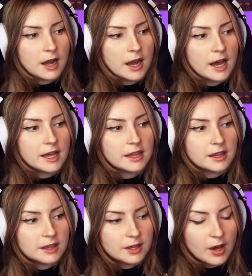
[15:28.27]
I
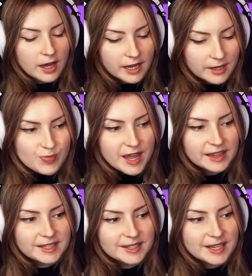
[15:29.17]
thought
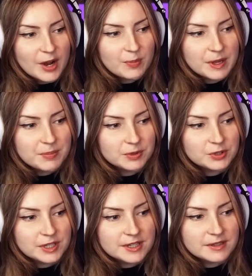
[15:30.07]
that this is how people
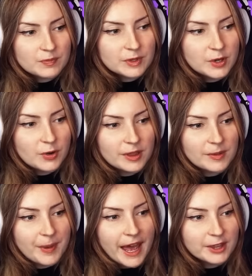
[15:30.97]
just go to the
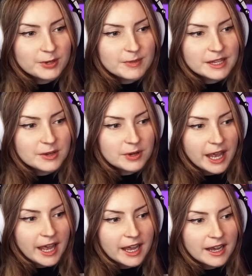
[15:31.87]
bathroom in the
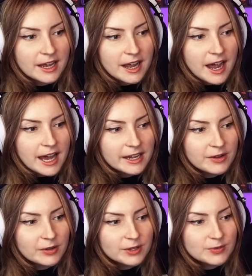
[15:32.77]
UK. I didn't
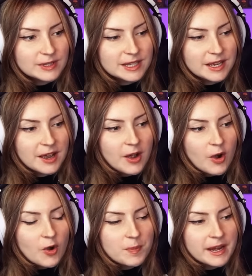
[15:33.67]
know this was the
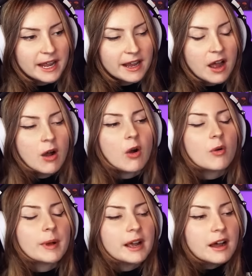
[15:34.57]
opening. Oh
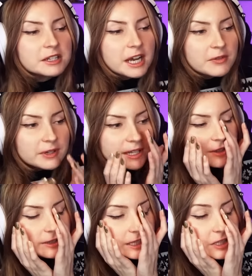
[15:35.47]
my gosh, I really
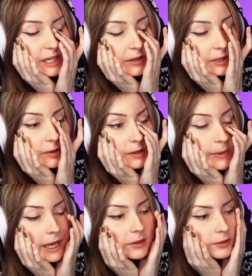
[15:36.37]
thought that's just how they go to the
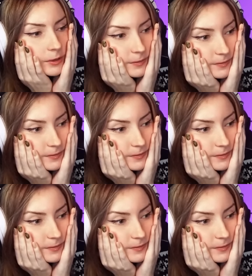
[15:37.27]
bathroom.